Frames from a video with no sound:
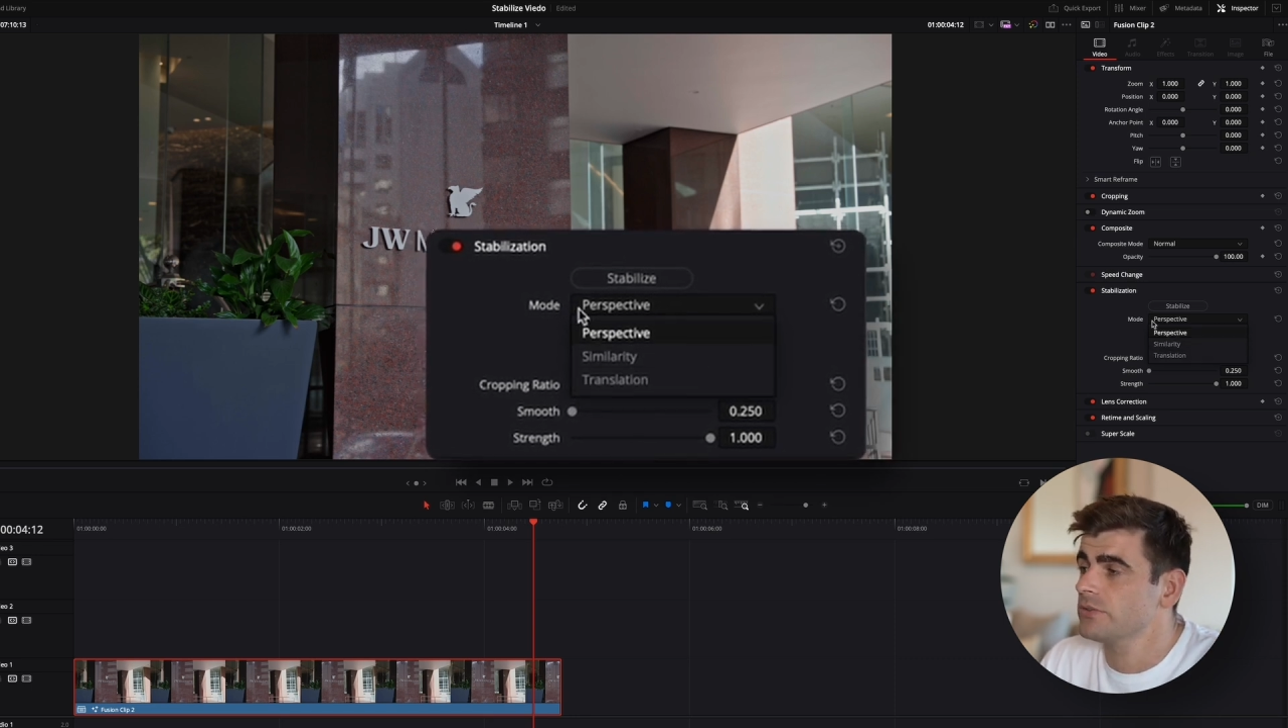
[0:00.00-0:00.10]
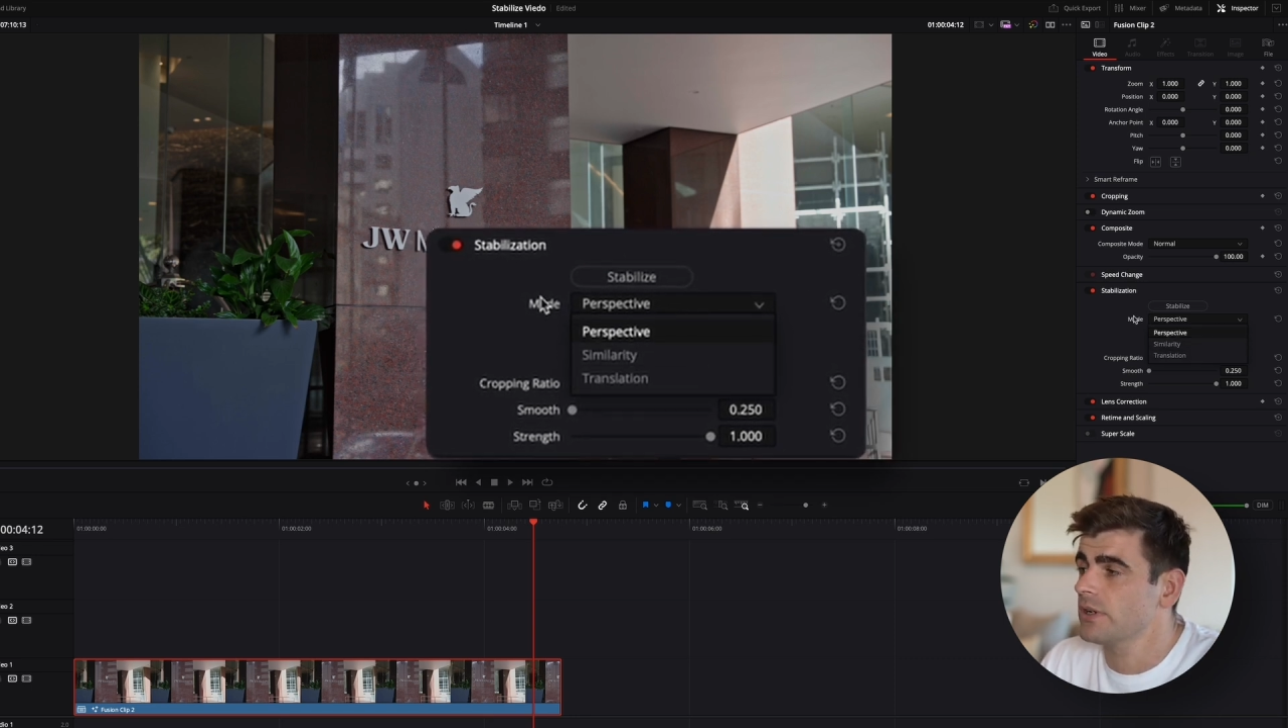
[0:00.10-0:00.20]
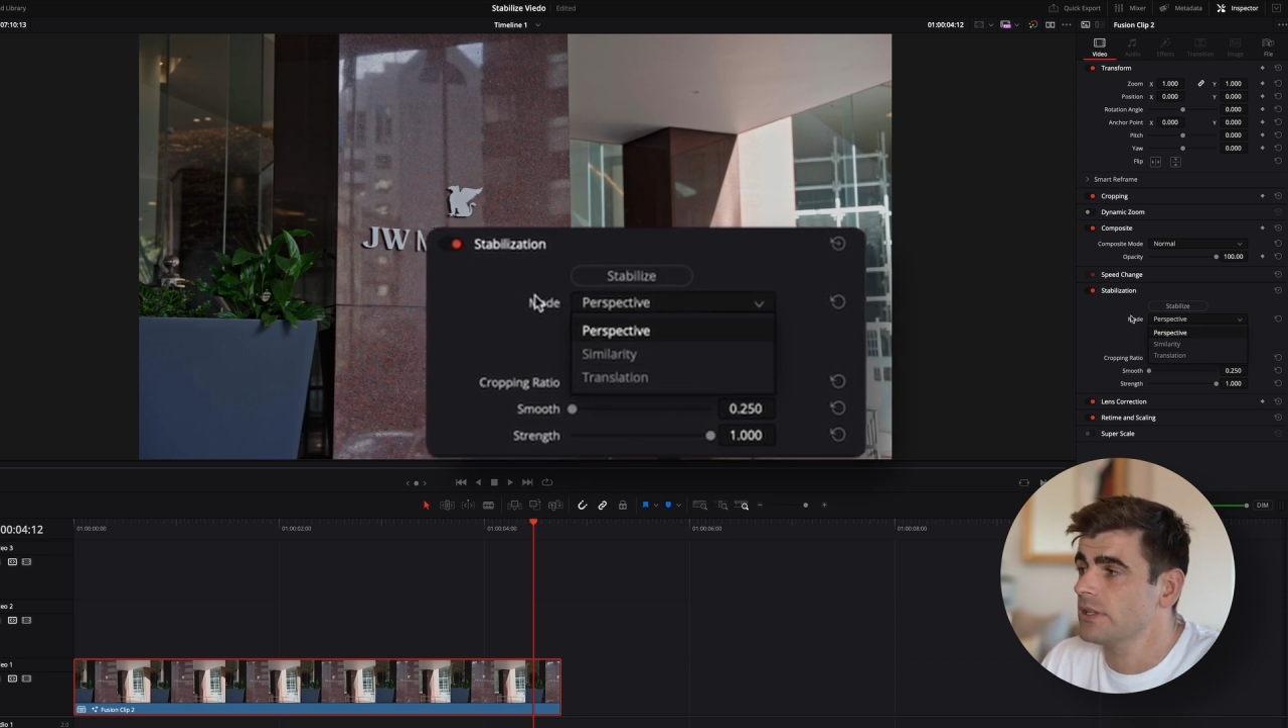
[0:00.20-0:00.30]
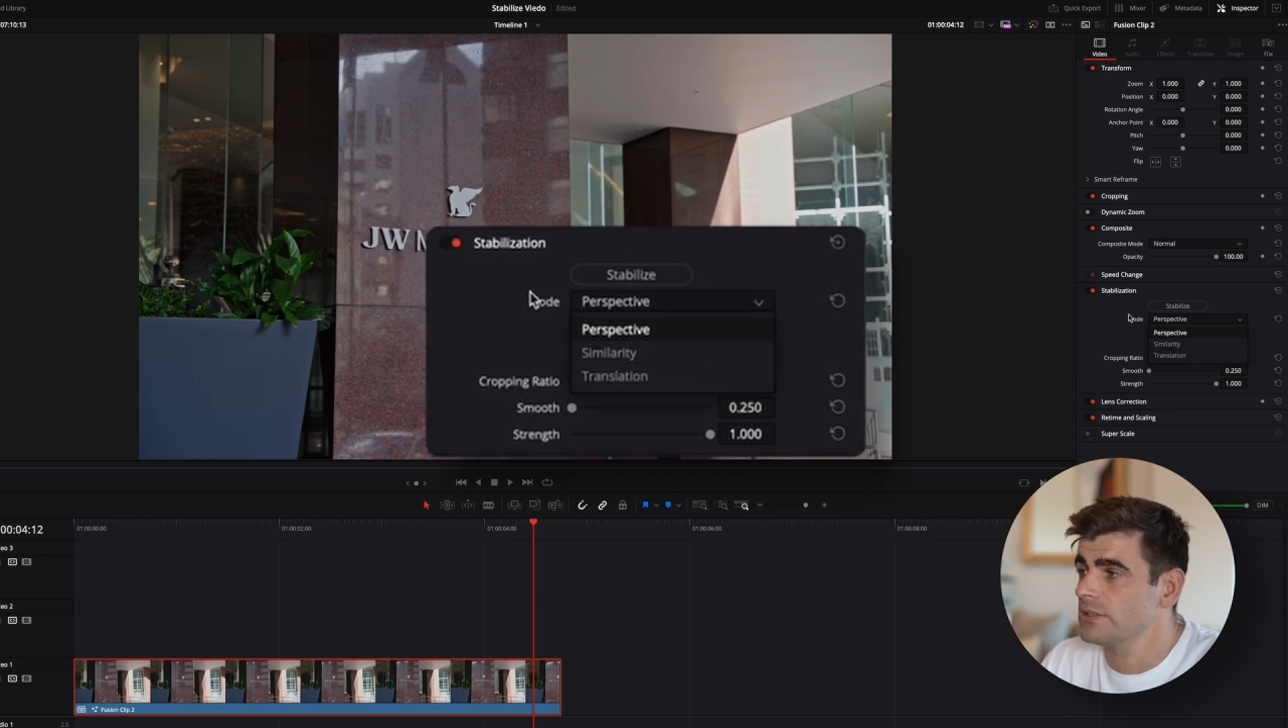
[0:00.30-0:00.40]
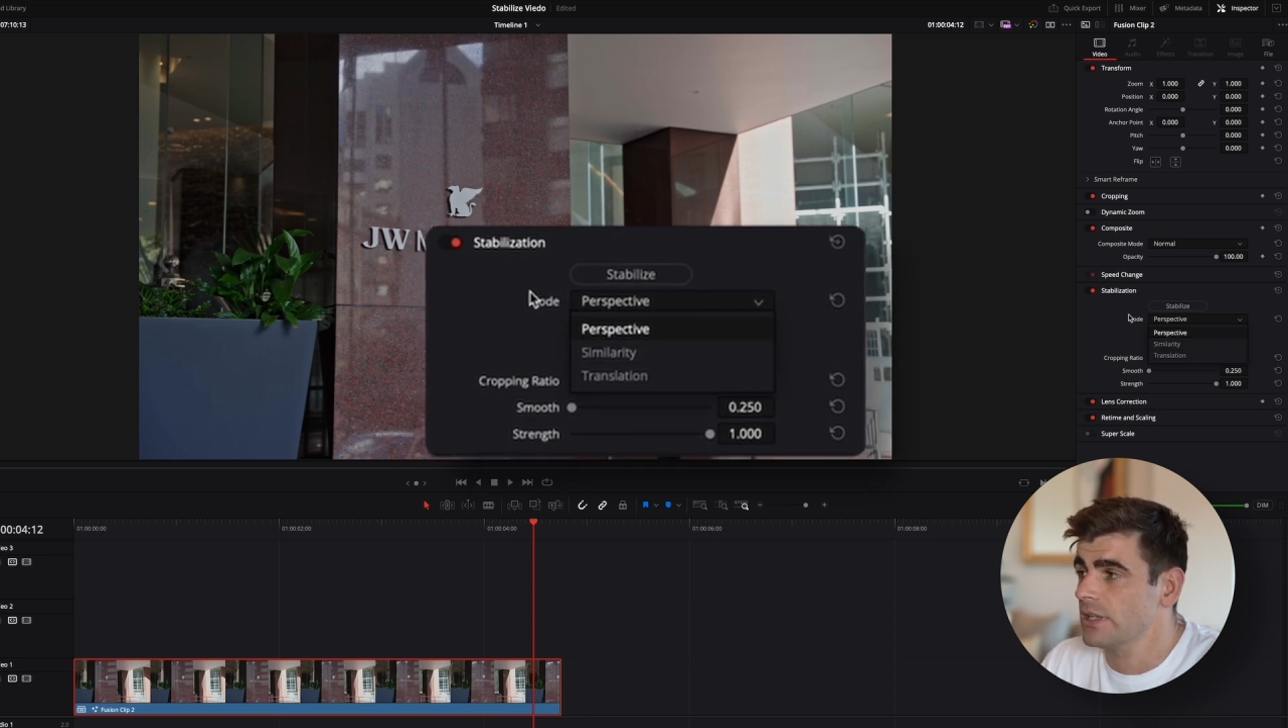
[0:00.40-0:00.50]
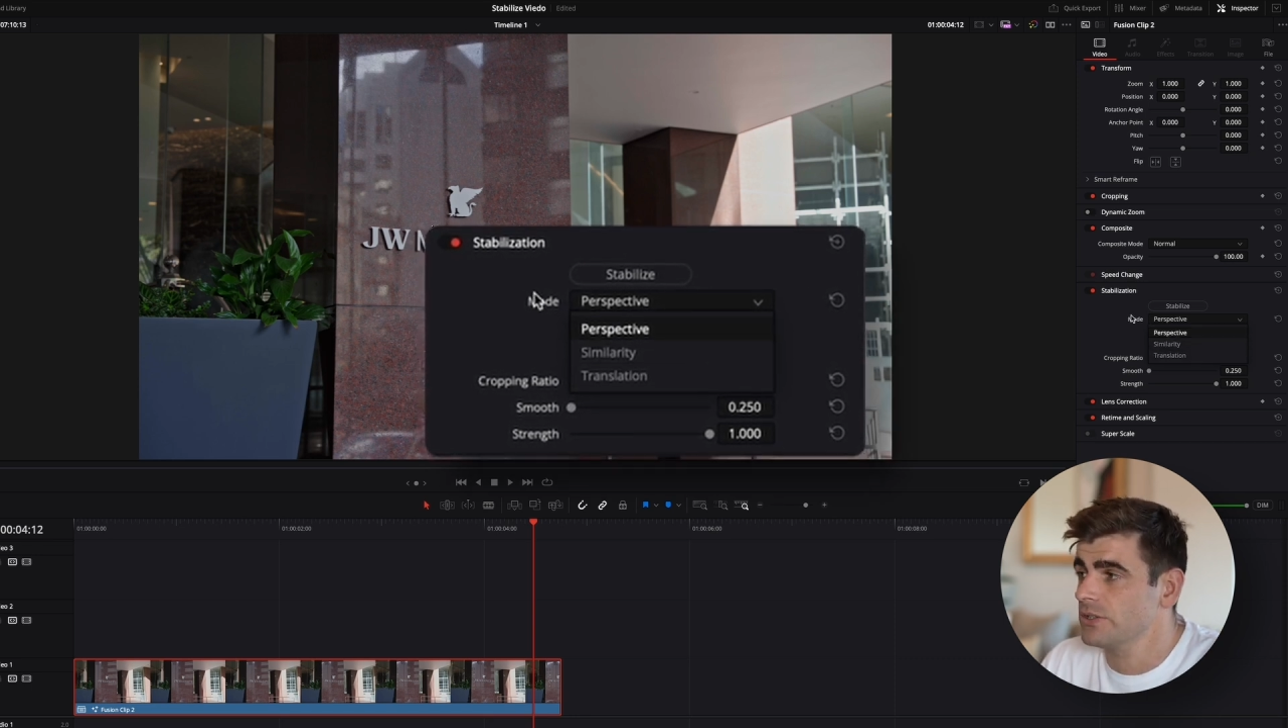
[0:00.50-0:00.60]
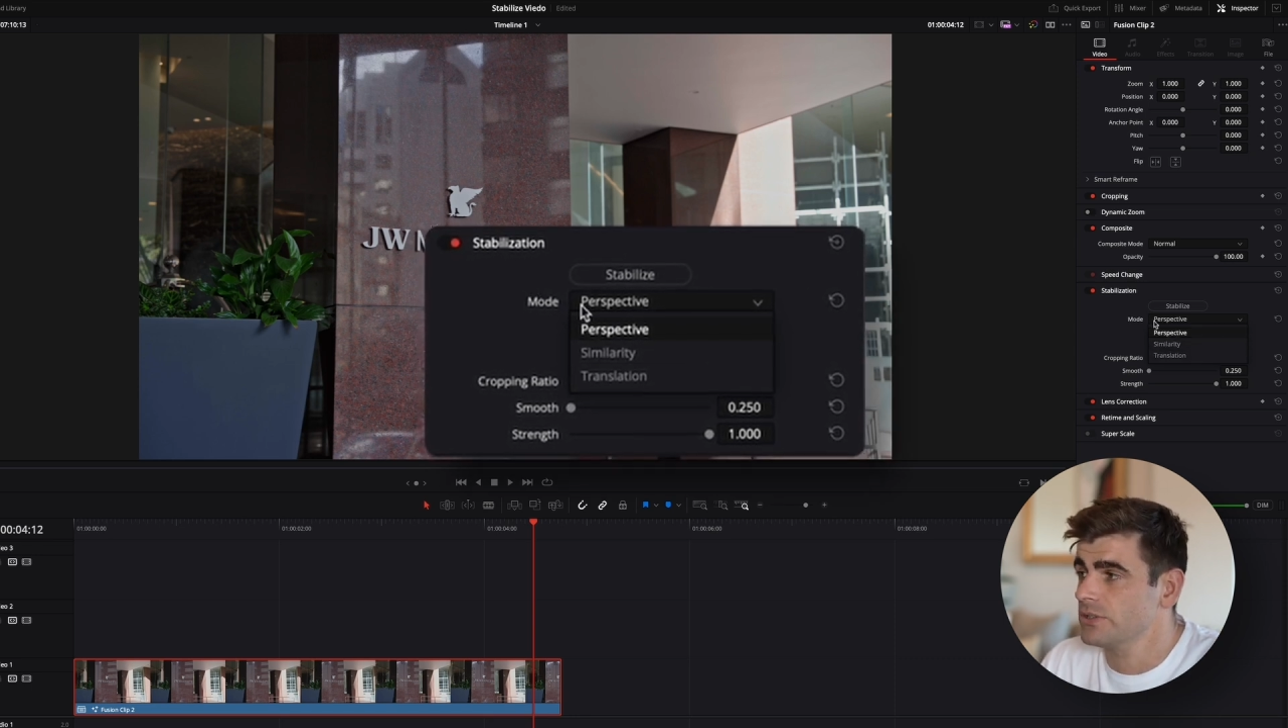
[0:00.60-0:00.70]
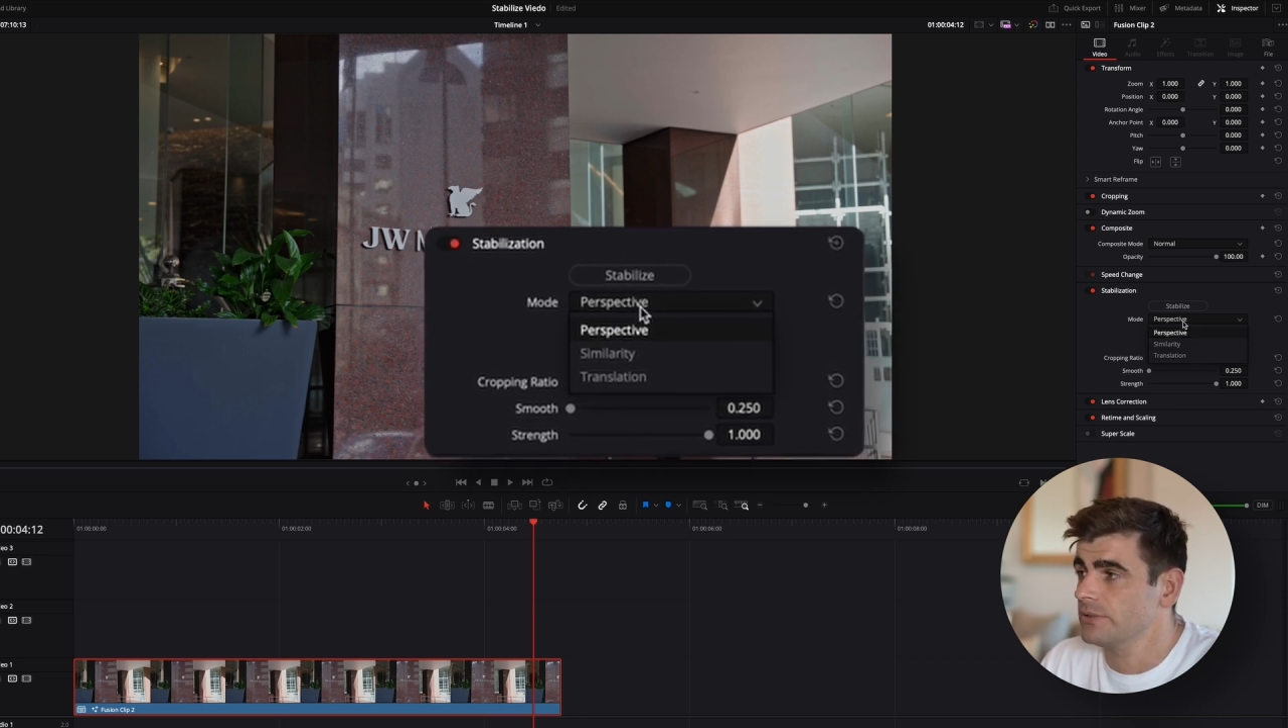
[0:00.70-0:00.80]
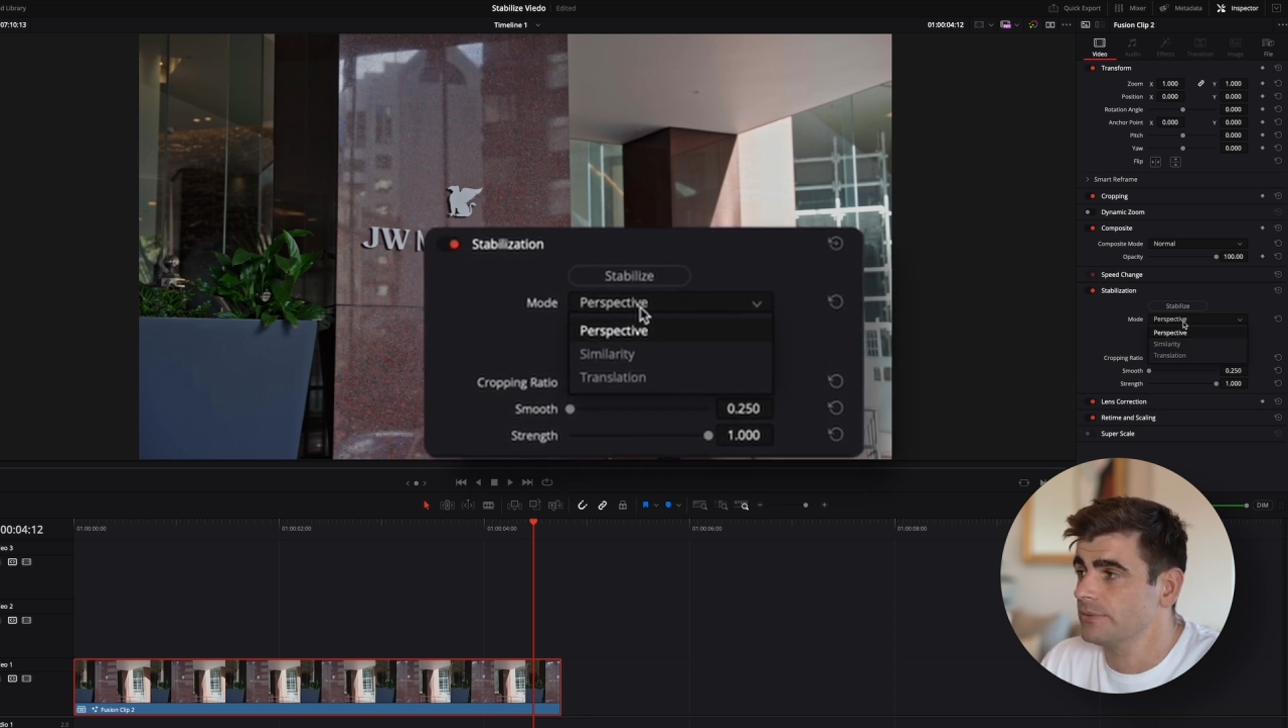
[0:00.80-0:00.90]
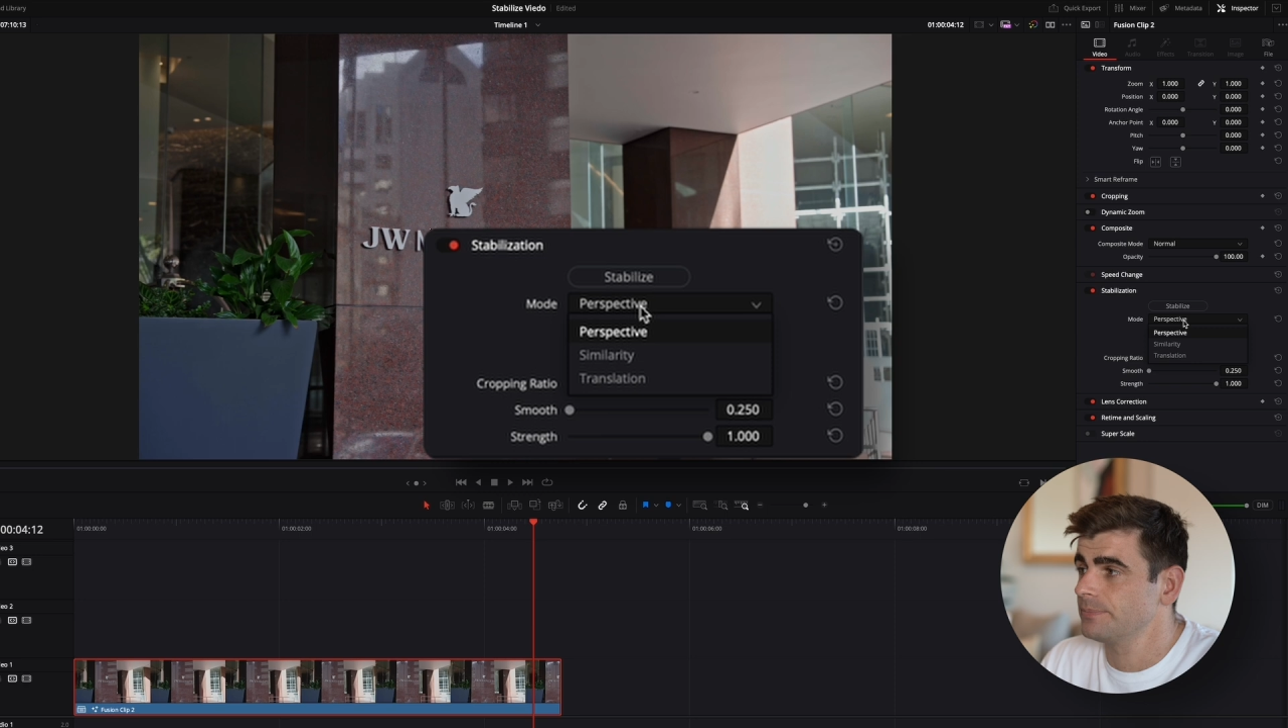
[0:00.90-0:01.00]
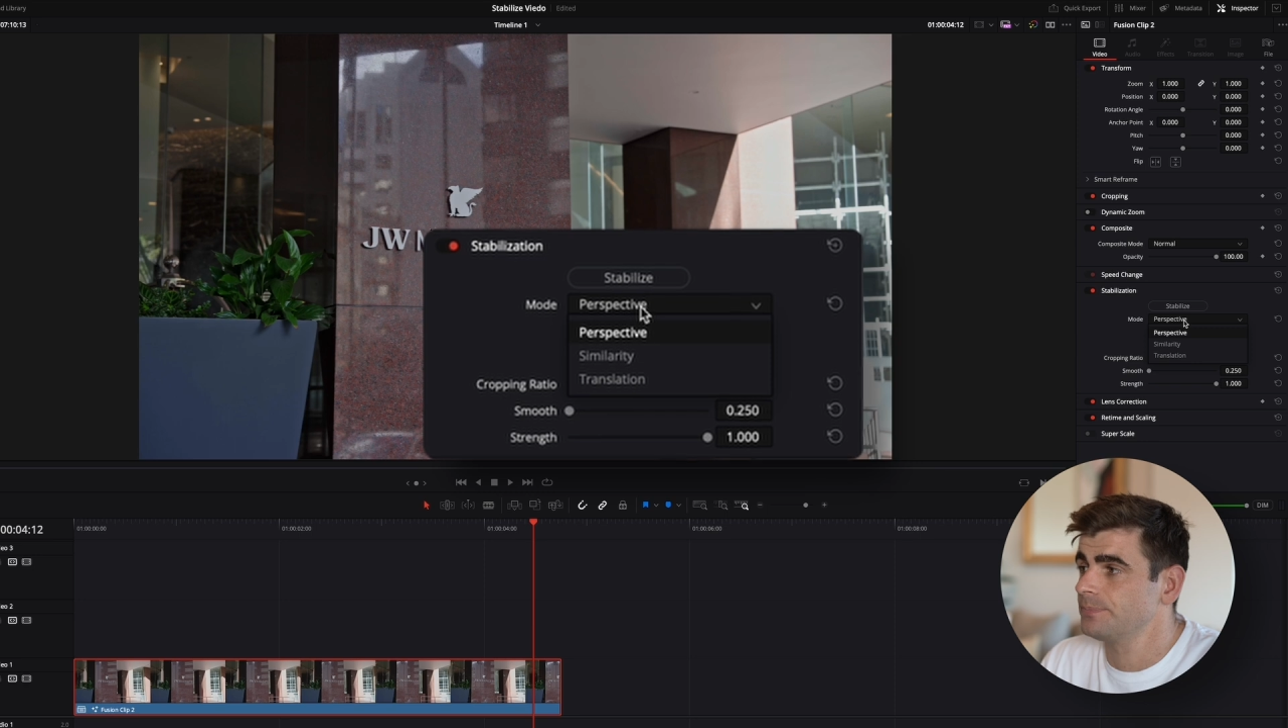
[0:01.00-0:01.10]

translation.